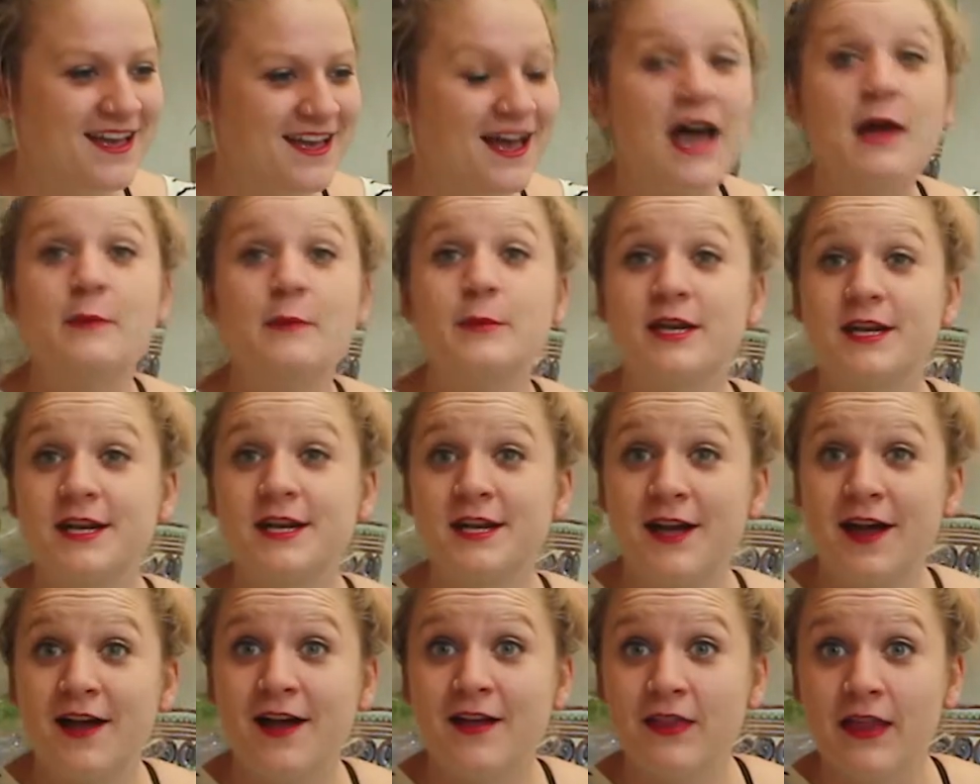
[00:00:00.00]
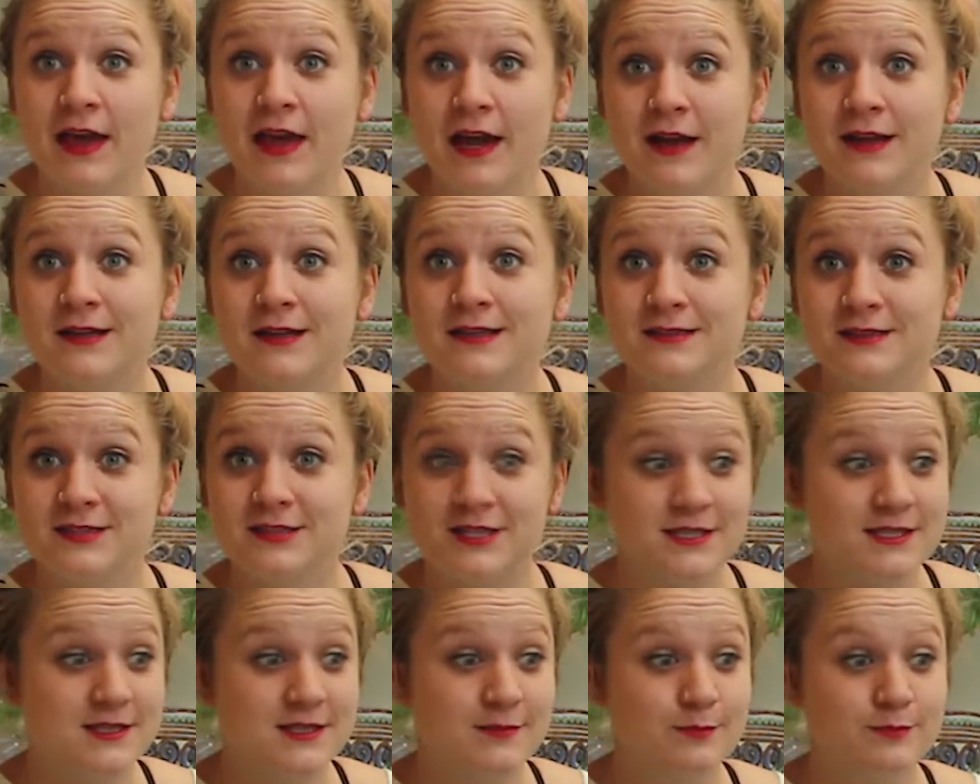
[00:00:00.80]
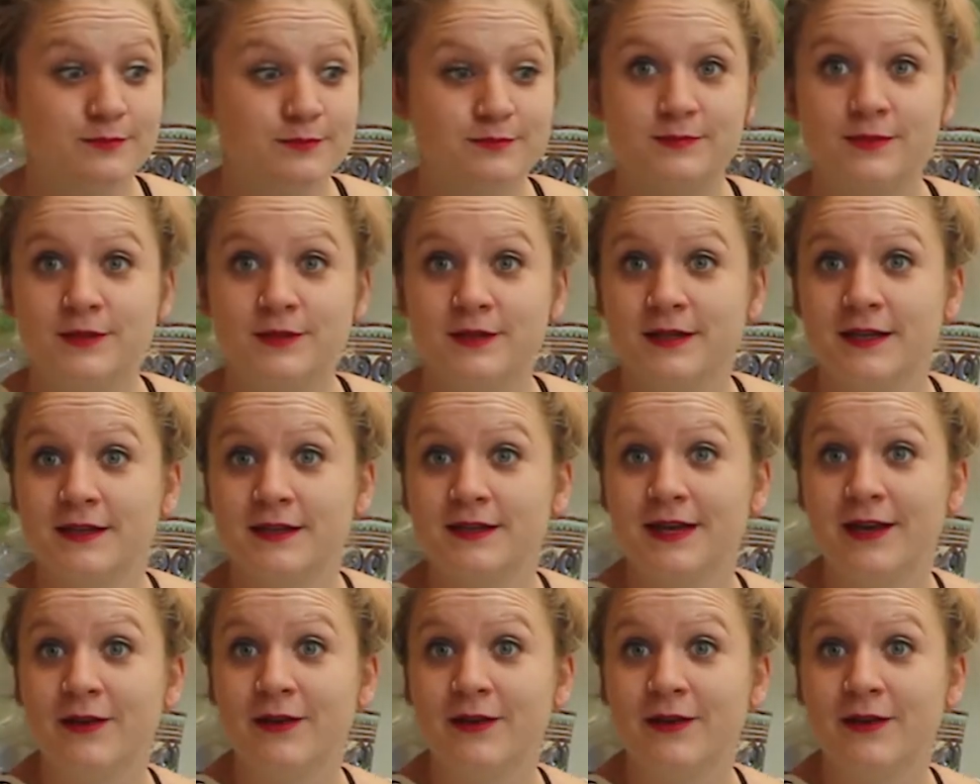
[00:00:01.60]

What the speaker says: I'm going to cut that just to put it